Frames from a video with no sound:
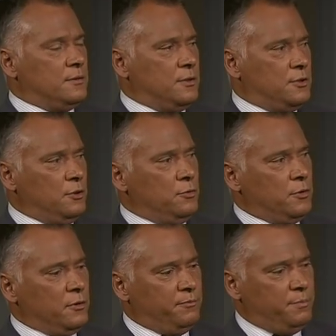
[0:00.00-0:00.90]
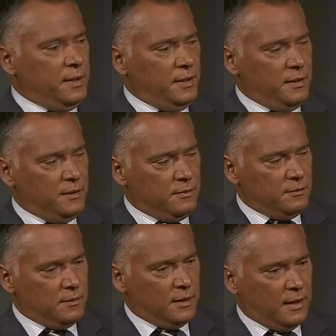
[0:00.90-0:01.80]
to children of being
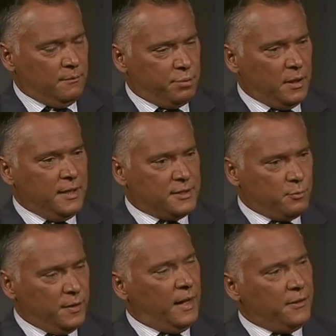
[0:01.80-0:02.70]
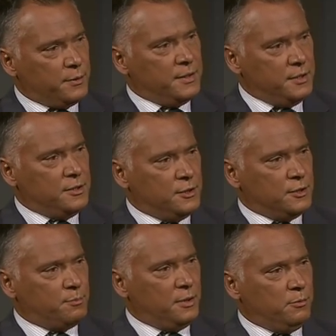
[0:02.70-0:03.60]
uh, placed with other
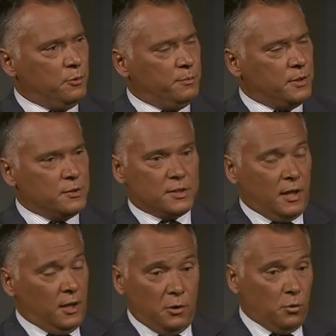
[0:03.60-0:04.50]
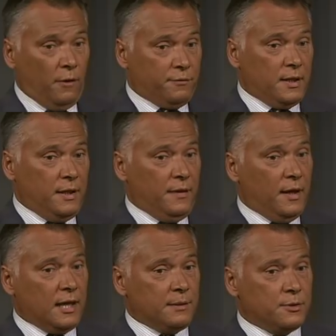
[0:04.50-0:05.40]
Indigenous people? Because you'll often hear the
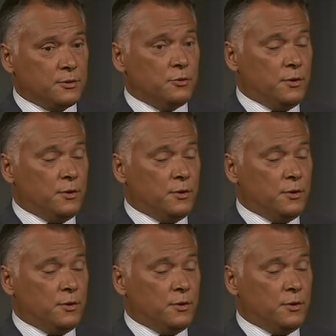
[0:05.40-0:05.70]
argument too